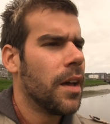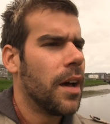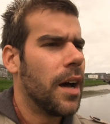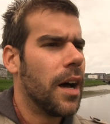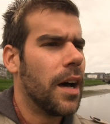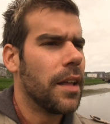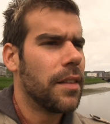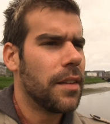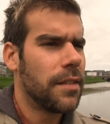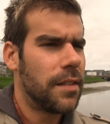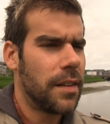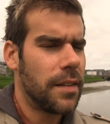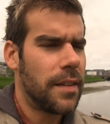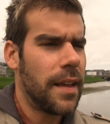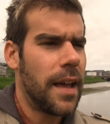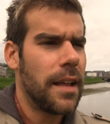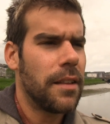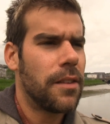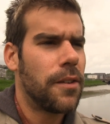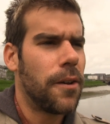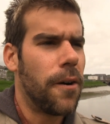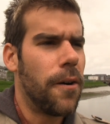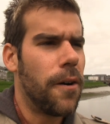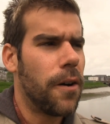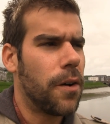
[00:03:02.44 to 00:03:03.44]
There's a
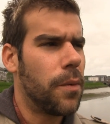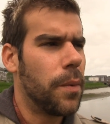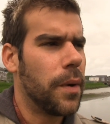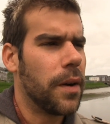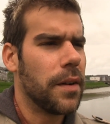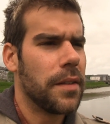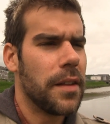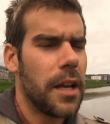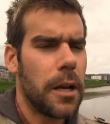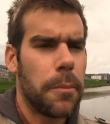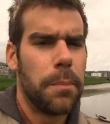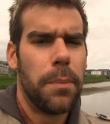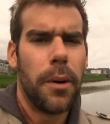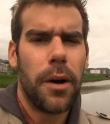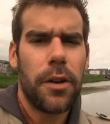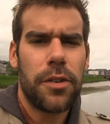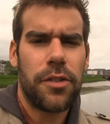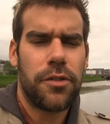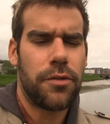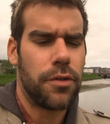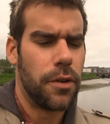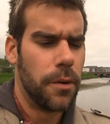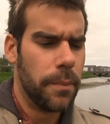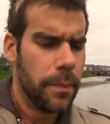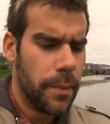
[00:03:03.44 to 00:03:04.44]
TED Talk where Nick
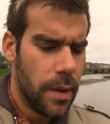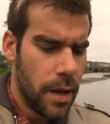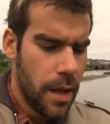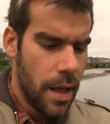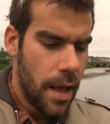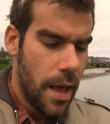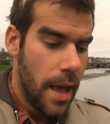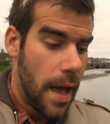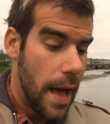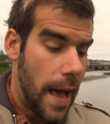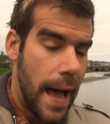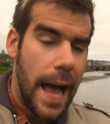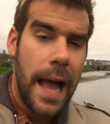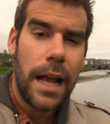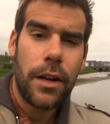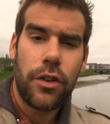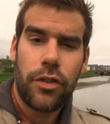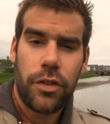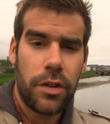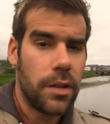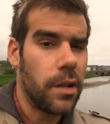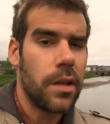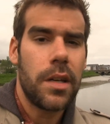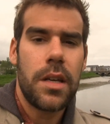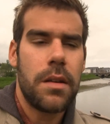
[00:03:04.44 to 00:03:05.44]
Bostrom
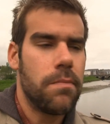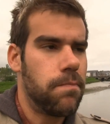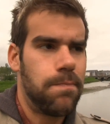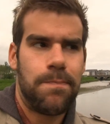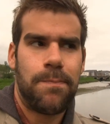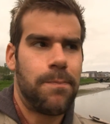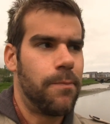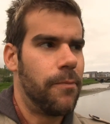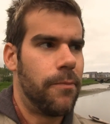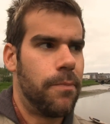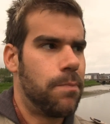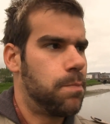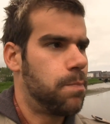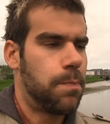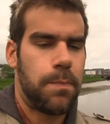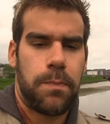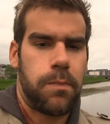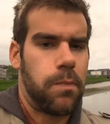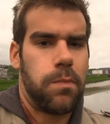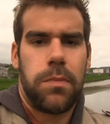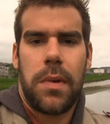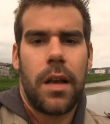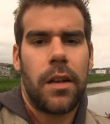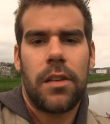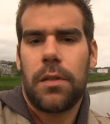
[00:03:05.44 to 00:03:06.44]
actually
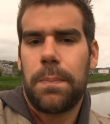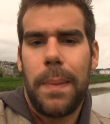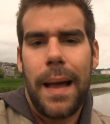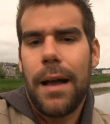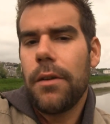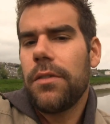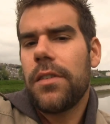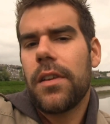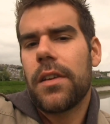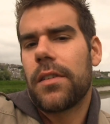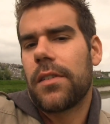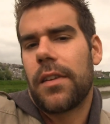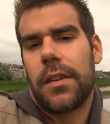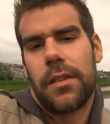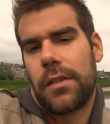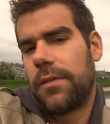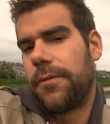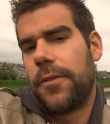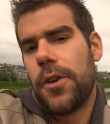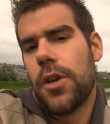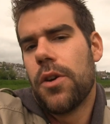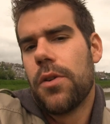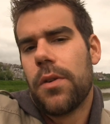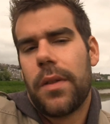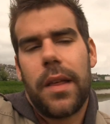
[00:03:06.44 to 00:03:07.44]
espouses his
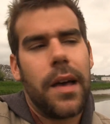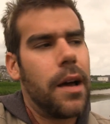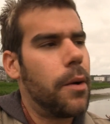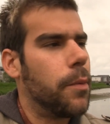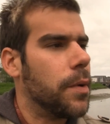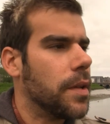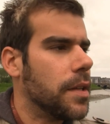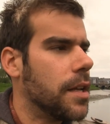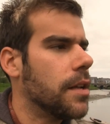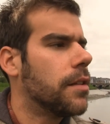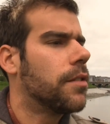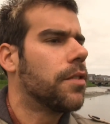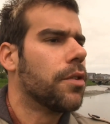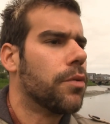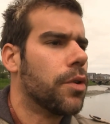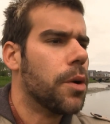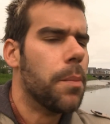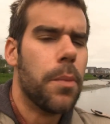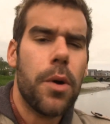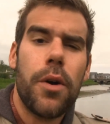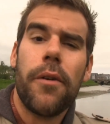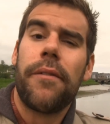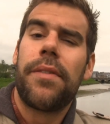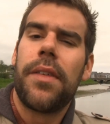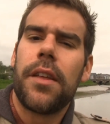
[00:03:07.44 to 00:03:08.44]
view that we need to
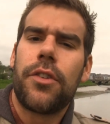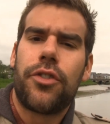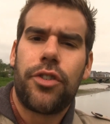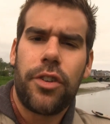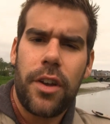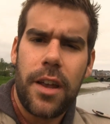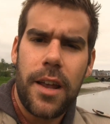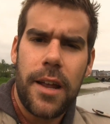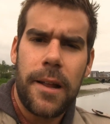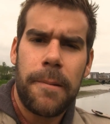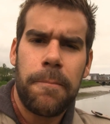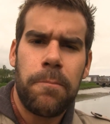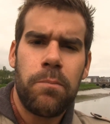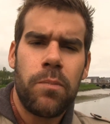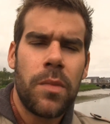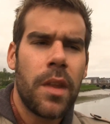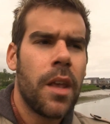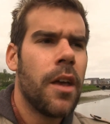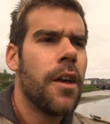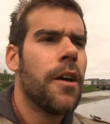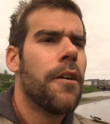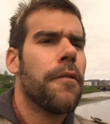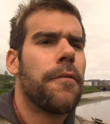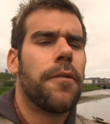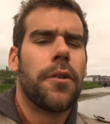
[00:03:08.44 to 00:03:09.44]
remove the gene
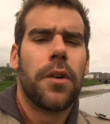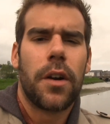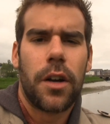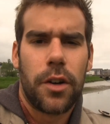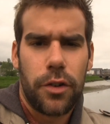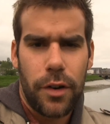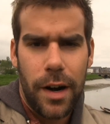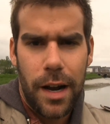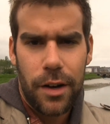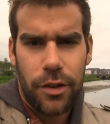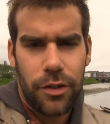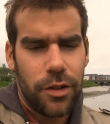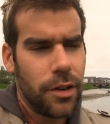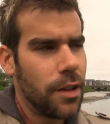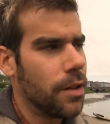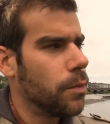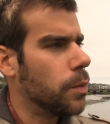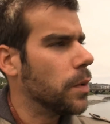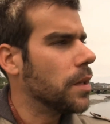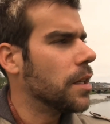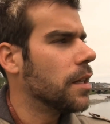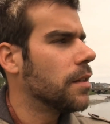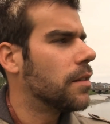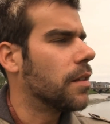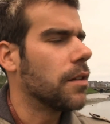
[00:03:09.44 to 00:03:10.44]
for aggression,
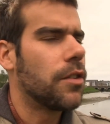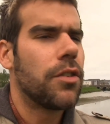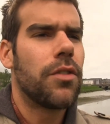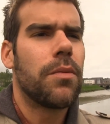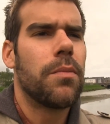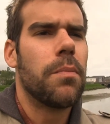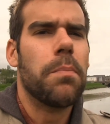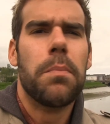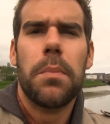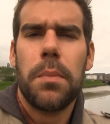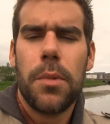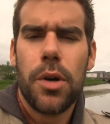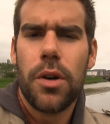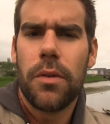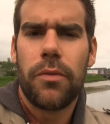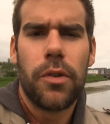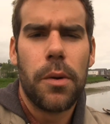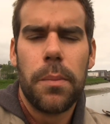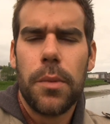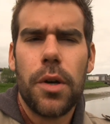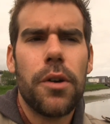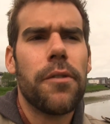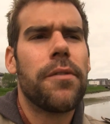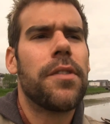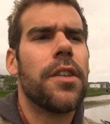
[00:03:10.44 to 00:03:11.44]
we need to
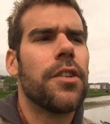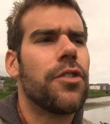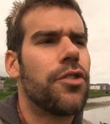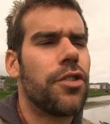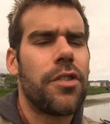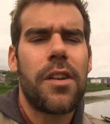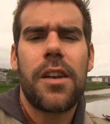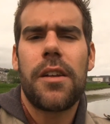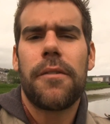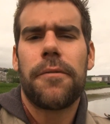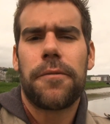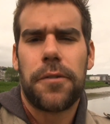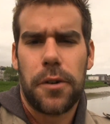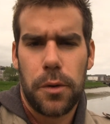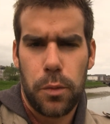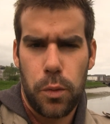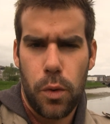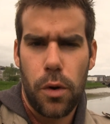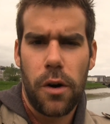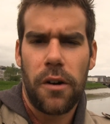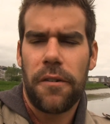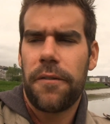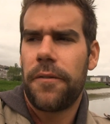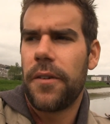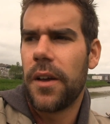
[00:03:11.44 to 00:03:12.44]
remove the gene for
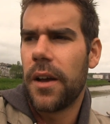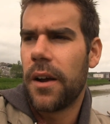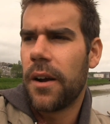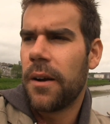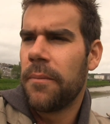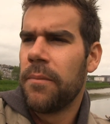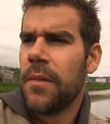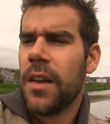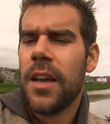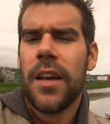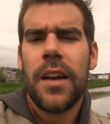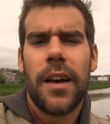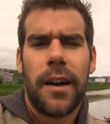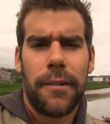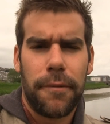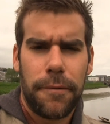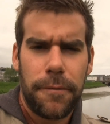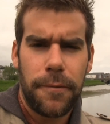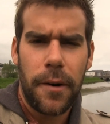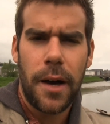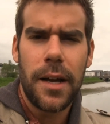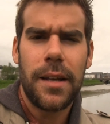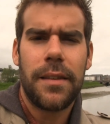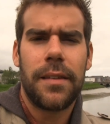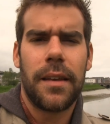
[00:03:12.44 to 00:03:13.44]
warfare and
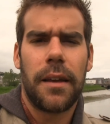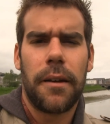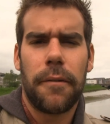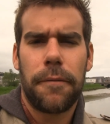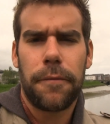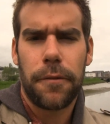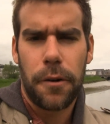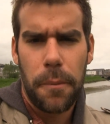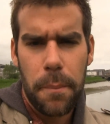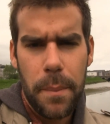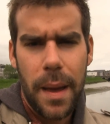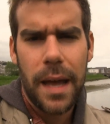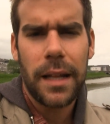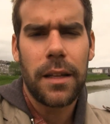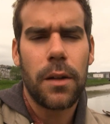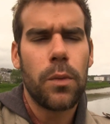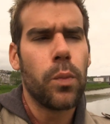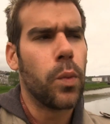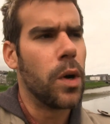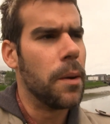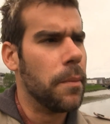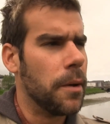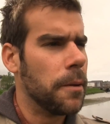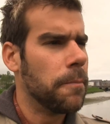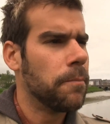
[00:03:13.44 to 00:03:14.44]
fighting from men
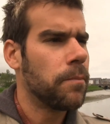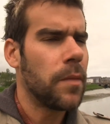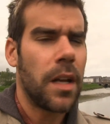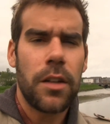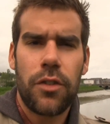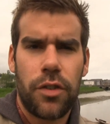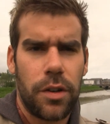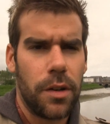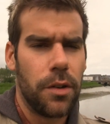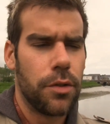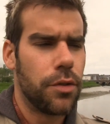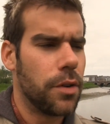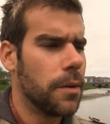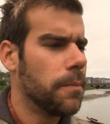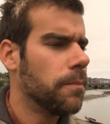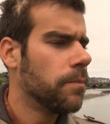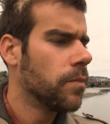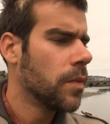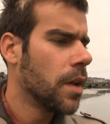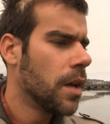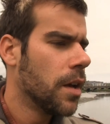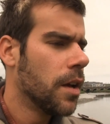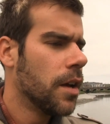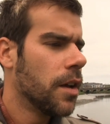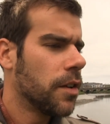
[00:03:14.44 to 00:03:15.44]
and women and children
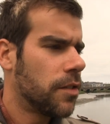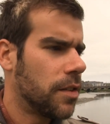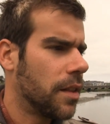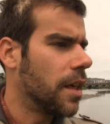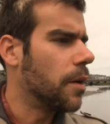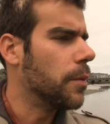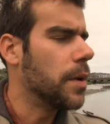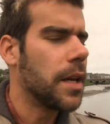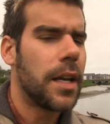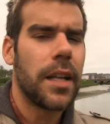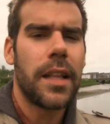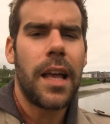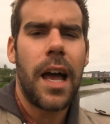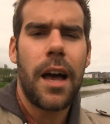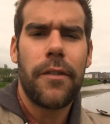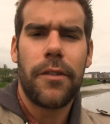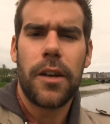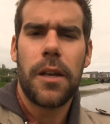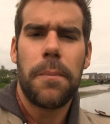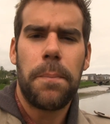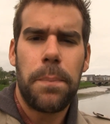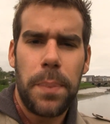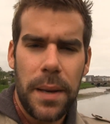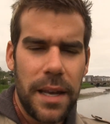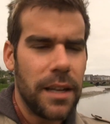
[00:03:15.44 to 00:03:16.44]
so that we can have
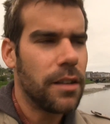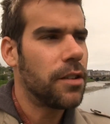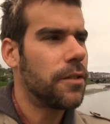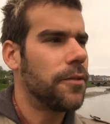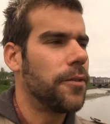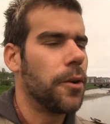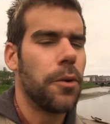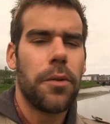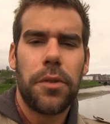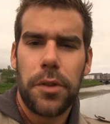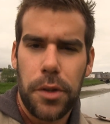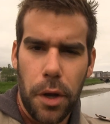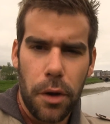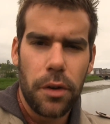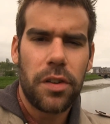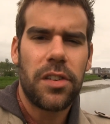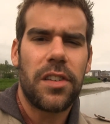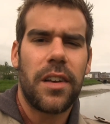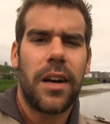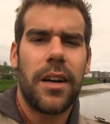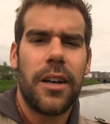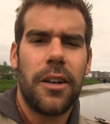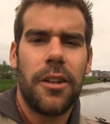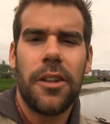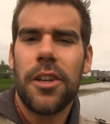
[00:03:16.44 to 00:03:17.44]
a peaceful,
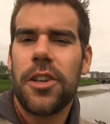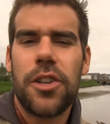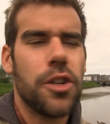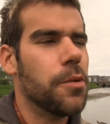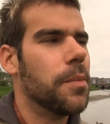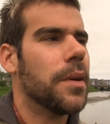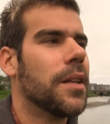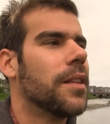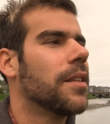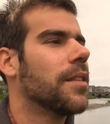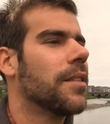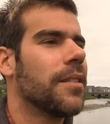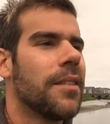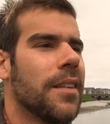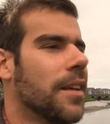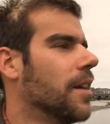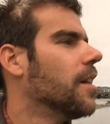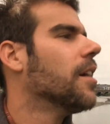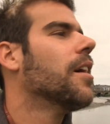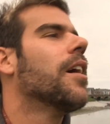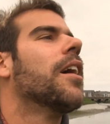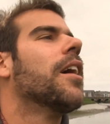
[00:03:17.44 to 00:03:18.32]
docile, human